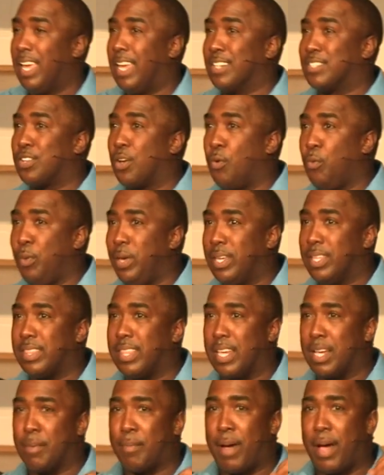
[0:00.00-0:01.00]
and so we can
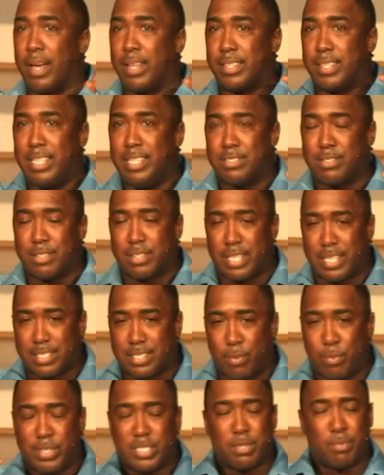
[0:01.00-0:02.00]
think about these are
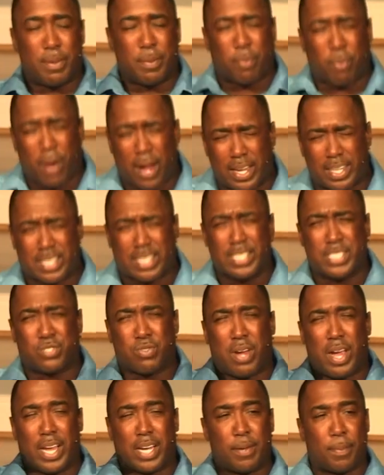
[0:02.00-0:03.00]
things that we should be practically
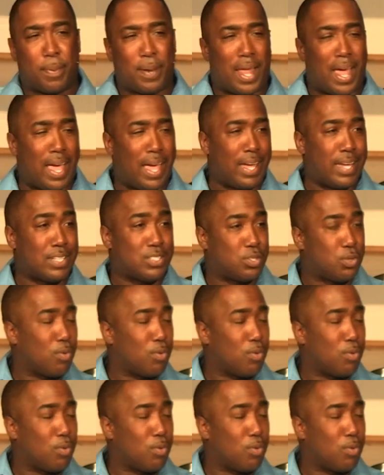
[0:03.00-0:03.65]
trying to apply